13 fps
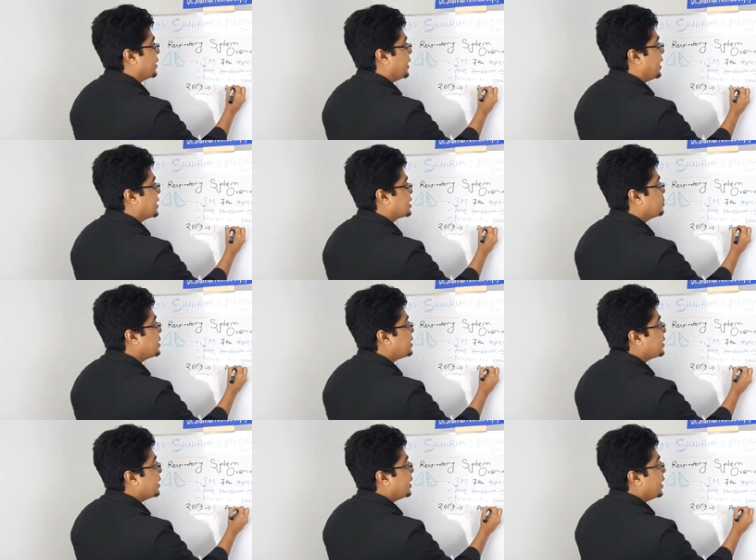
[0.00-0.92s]

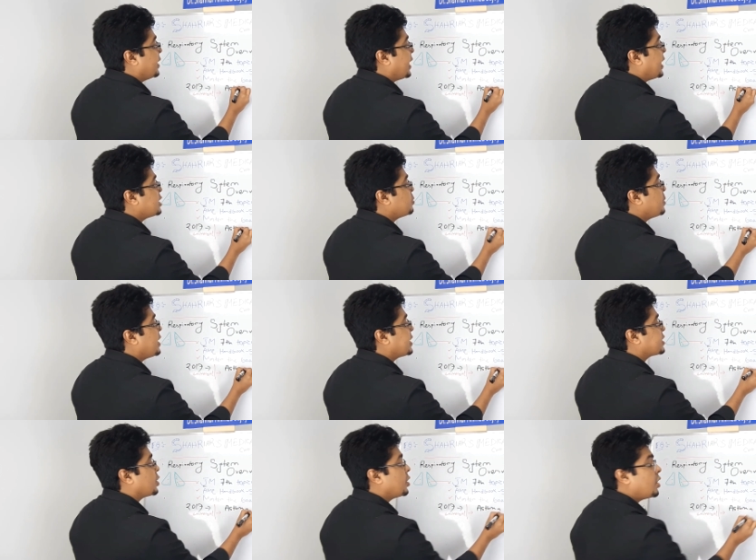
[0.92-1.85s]
asthma. And asthma
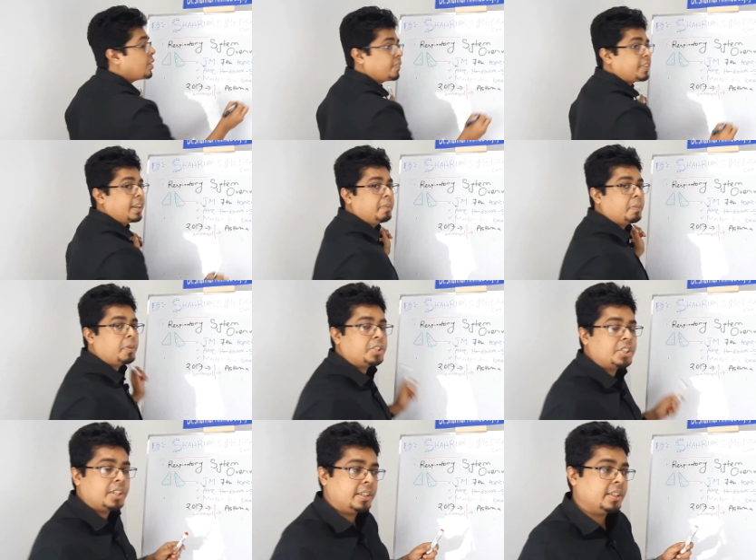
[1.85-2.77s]
has a lot of type of
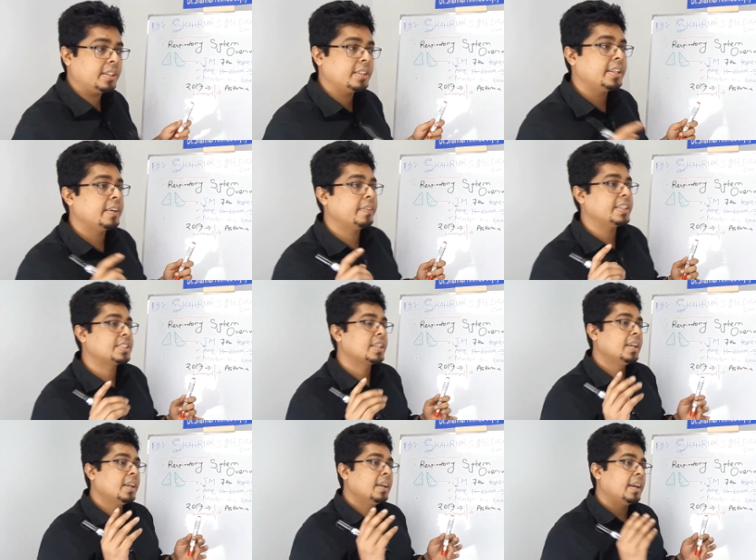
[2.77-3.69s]
question. There is
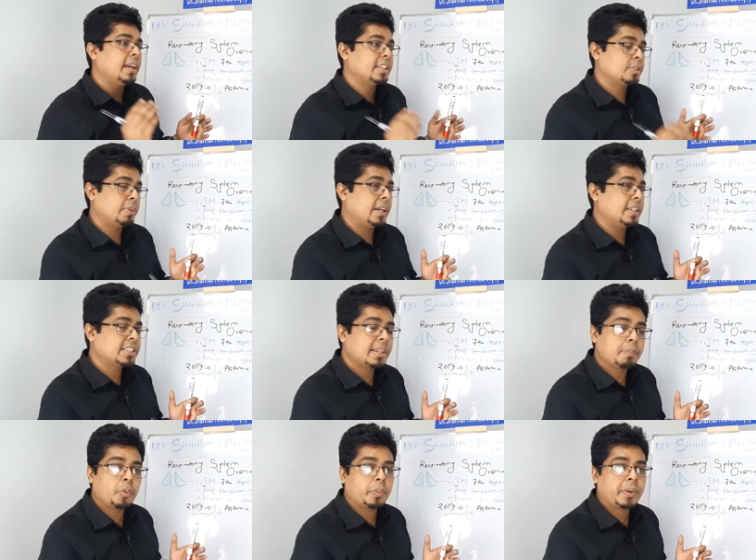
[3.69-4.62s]
asthma,
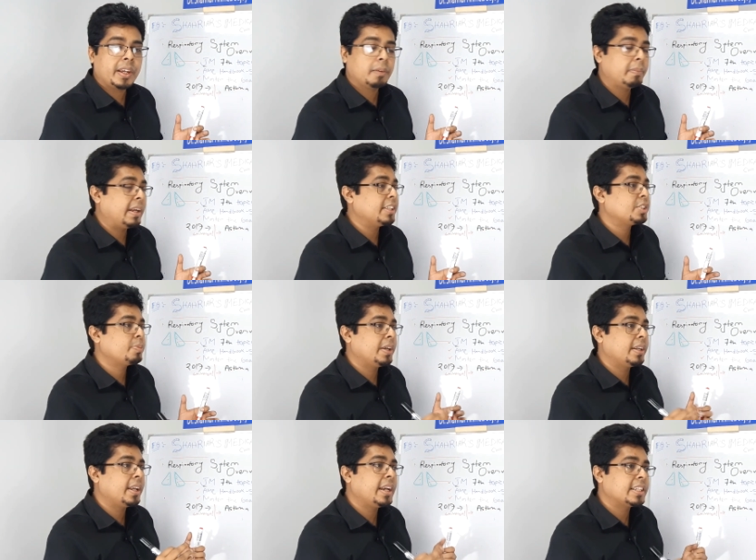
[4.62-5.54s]
step of care
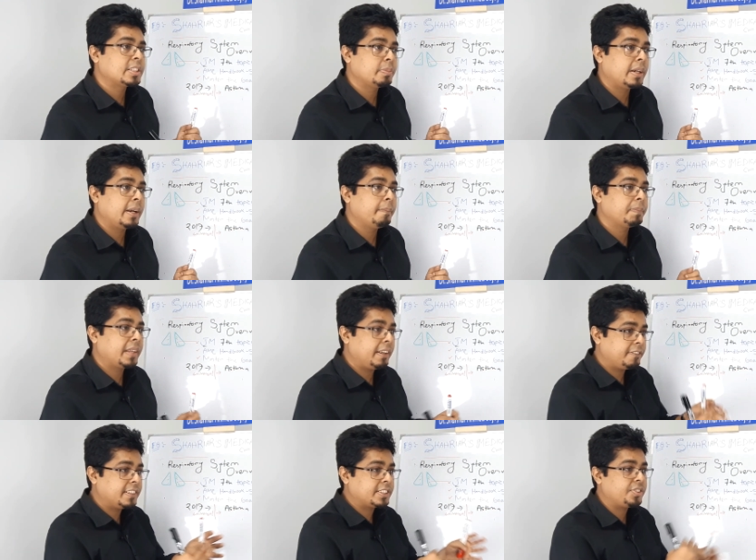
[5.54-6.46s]
management, asthma,
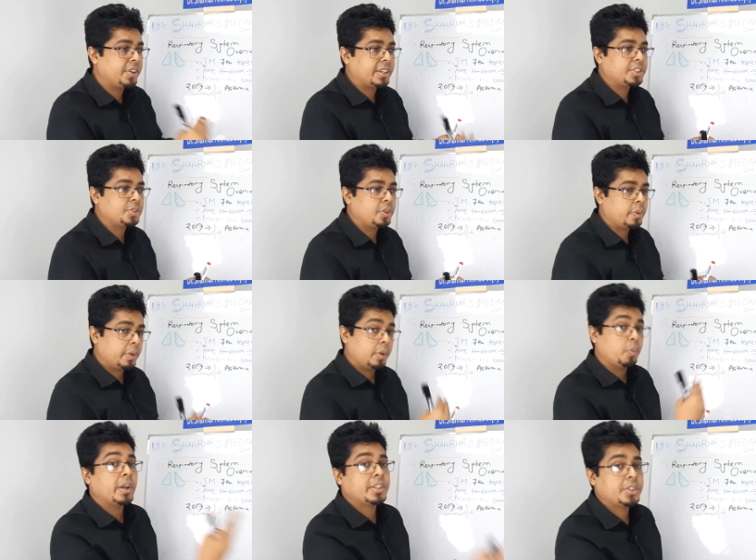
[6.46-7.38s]
if this drug is not
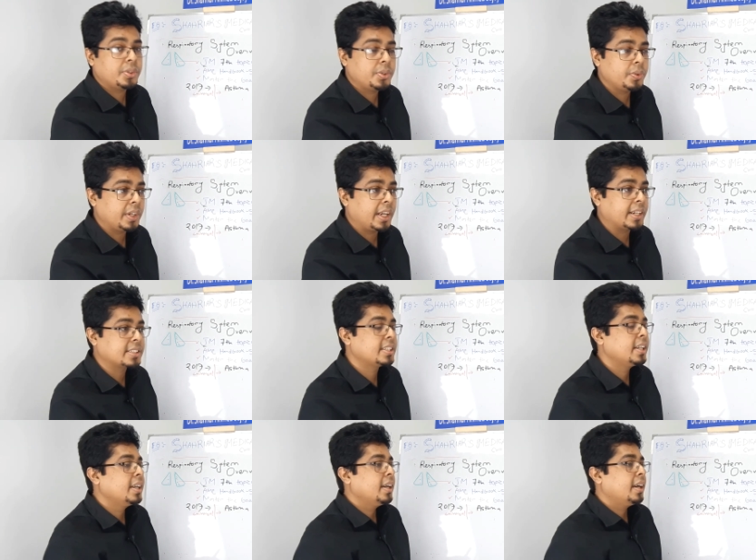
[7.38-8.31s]
working, what to do
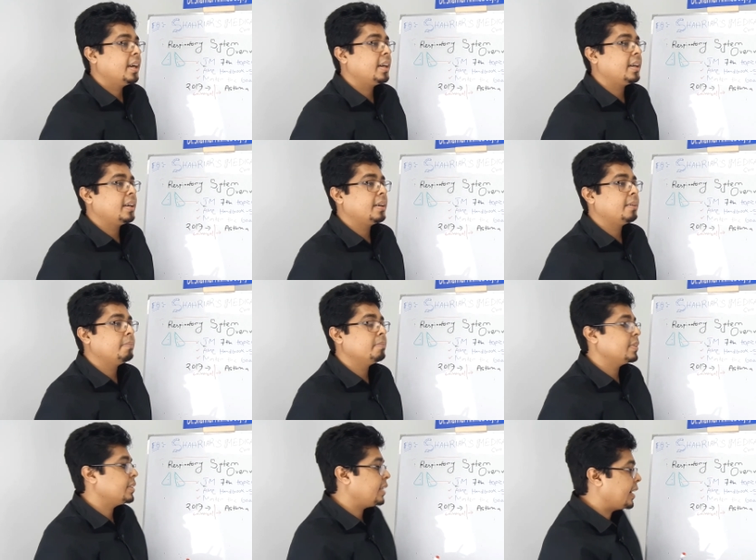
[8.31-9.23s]
next.
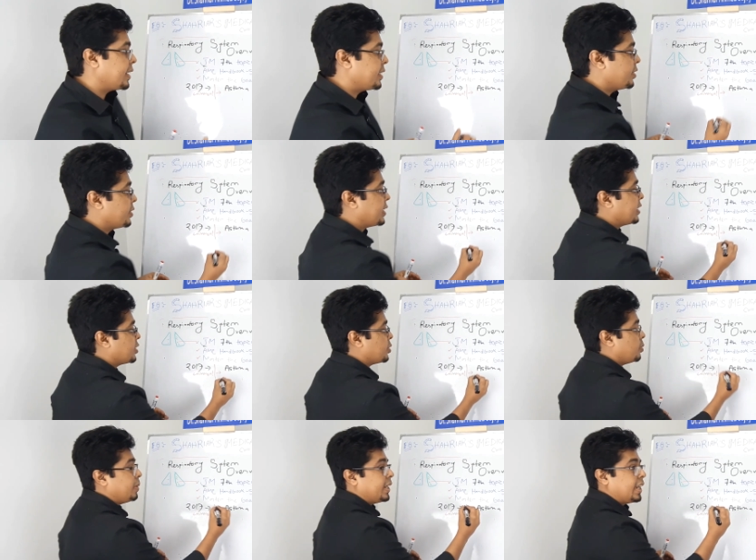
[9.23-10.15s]
There
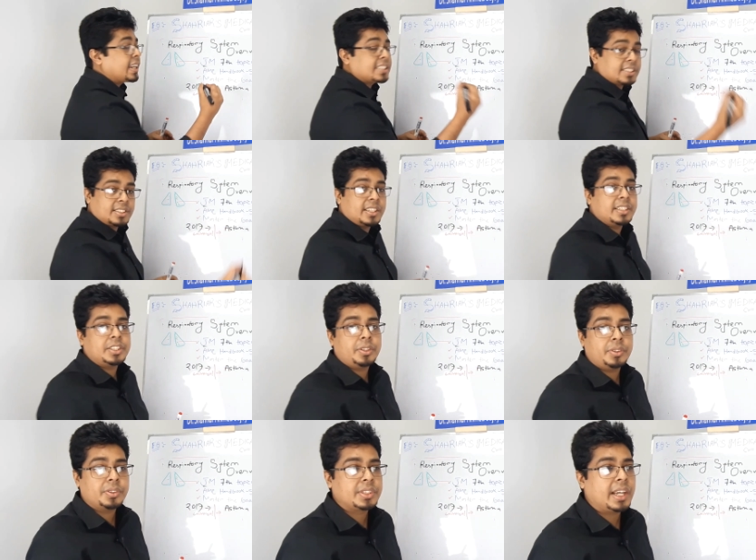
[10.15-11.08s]
will be exercise
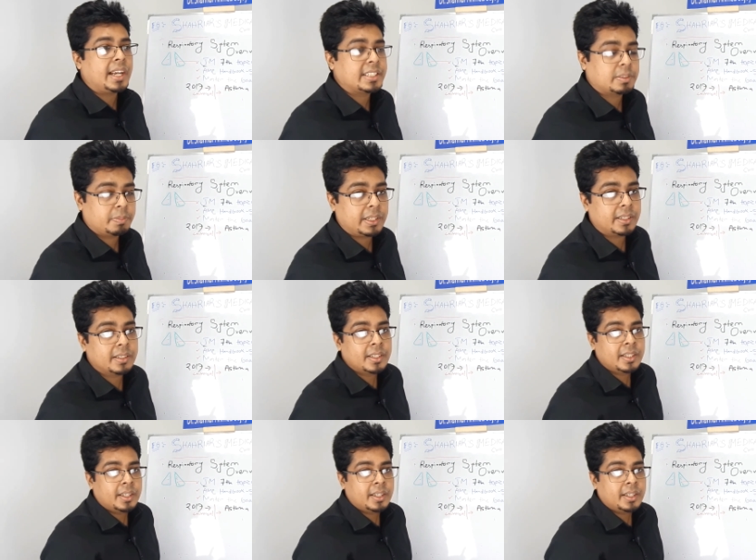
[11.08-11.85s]
induced asthma.